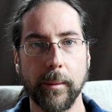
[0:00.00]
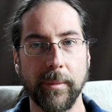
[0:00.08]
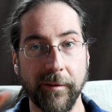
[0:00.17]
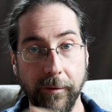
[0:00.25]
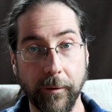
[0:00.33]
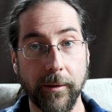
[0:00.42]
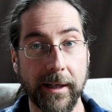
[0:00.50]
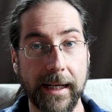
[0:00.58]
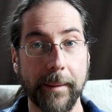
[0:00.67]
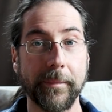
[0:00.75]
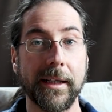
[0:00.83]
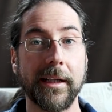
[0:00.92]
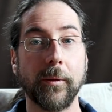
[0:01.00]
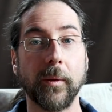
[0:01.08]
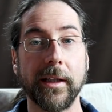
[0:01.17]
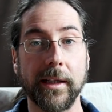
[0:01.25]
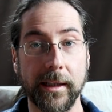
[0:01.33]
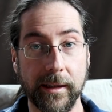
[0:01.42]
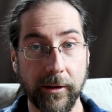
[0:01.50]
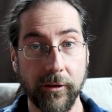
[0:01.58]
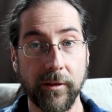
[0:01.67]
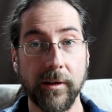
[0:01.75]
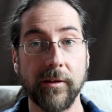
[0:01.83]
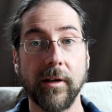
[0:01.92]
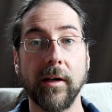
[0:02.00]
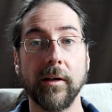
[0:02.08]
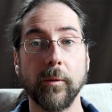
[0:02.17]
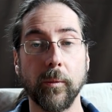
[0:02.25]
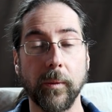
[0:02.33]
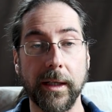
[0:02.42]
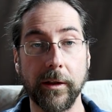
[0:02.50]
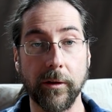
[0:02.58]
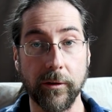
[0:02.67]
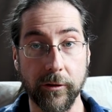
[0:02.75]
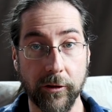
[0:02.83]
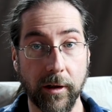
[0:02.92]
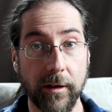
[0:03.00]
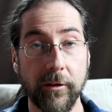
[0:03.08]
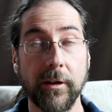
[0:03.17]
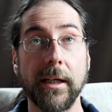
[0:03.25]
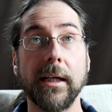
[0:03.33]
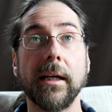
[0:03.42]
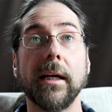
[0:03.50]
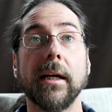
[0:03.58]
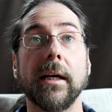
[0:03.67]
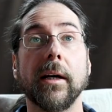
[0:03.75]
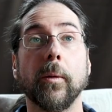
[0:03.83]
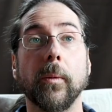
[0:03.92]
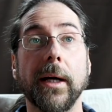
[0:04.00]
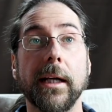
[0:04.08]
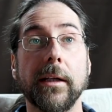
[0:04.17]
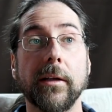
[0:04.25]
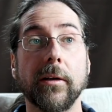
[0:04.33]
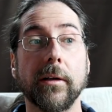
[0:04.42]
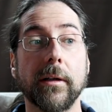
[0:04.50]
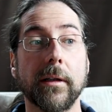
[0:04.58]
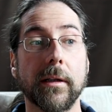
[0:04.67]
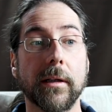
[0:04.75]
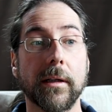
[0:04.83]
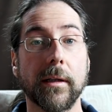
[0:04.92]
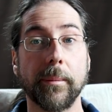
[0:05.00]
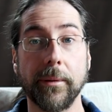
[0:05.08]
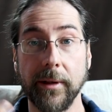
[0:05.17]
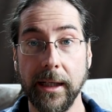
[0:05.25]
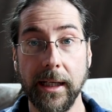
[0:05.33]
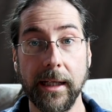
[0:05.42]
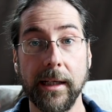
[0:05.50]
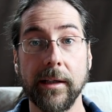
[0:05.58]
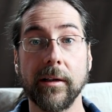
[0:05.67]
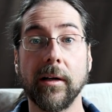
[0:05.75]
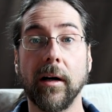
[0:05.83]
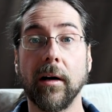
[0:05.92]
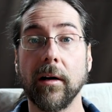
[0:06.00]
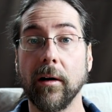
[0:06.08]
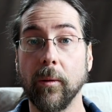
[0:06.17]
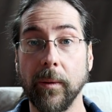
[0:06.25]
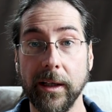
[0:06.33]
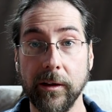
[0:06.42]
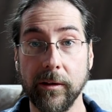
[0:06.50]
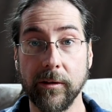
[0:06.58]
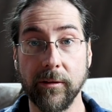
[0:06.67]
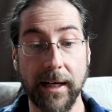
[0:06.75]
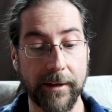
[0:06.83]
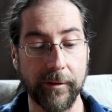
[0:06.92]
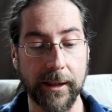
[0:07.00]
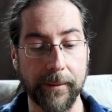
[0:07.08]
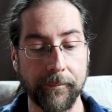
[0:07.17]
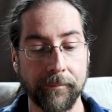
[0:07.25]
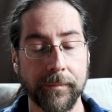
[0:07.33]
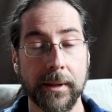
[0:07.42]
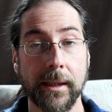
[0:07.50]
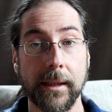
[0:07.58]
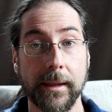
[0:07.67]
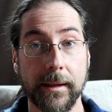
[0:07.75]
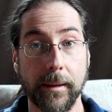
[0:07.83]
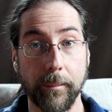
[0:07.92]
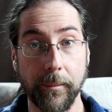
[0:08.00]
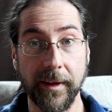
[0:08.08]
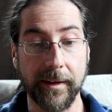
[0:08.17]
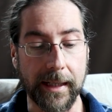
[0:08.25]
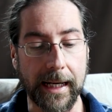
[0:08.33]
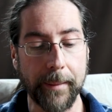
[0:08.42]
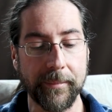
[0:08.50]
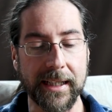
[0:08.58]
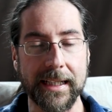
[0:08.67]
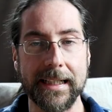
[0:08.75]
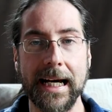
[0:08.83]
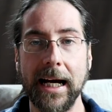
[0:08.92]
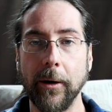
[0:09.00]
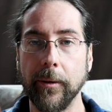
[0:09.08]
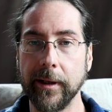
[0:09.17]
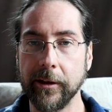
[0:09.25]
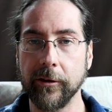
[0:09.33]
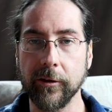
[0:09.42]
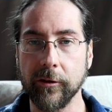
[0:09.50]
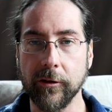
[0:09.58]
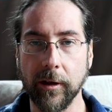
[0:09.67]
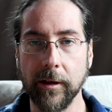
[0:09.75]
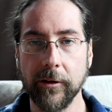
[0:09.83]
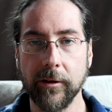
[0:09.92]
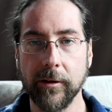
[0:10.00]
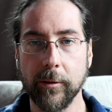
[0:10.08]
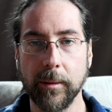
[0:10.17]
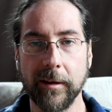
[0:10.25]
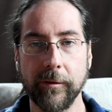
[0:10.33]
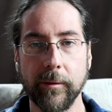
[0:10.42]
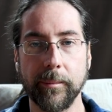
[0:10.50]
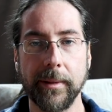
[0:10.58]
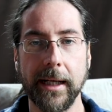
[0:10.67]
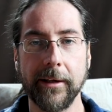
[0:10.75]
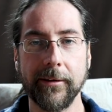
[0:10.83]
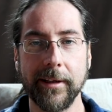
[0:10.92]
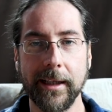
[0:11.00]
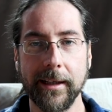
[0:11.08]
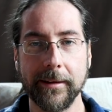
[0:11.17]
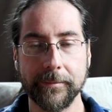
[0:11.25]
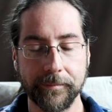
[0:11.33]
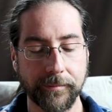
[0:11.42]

before the update when the ignition is on, when you're charging, when you're preheating the car, or when you're driving. With the update now, it should charge the 12-volt battery